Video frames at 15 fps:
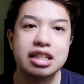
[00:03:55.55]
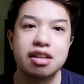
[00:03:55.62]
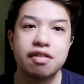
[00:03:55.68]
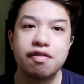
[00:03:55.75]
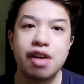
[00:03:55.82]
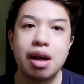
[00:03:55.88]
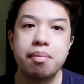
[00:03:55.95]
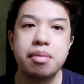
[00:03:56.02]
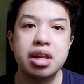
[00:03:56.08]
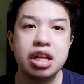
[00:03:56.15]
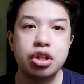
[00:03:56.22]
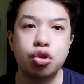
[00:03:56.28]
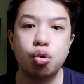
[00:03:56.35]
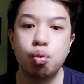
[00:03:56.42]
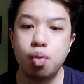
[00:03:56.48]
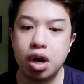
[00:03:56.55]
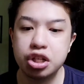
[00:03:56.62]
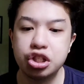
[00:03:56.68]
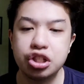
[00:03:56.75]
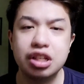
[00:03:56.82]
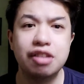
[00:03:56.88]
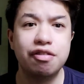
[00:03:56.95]
as a family to
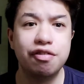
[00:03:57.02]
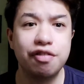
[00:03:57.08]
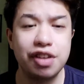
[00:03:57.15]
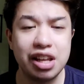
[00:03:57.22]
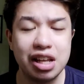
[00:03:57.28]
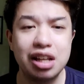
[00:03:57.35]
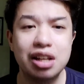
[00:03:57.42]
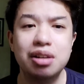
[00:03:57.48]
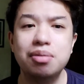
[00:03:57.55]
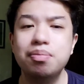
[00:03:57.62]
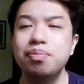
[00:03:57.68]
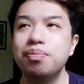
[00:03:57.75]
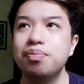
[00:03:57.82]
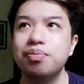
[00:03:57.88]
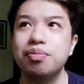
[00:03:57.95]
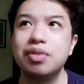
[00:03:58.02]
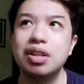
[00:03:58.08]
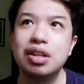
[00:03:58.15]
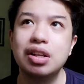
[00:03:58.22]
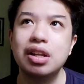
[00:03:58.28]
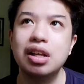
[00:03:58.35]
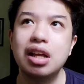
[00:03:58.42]
watch the film,
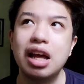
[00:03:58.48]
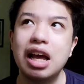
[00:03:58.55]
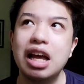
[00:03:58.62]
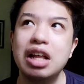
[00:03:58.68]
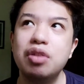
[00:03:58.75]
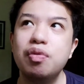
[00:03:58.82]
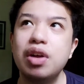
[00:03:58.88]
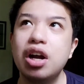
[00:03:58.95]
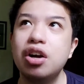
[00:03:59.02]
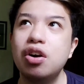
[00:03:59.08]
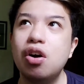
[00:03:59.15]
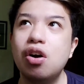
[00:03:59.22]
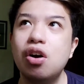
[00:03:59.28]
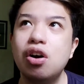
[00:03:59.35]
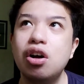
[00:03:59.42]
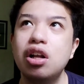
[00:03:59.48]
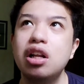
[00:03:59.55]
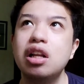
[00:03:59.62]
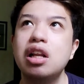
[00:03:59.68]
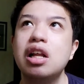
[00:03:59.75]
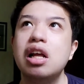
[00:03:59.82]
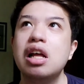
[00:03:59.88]
and we are all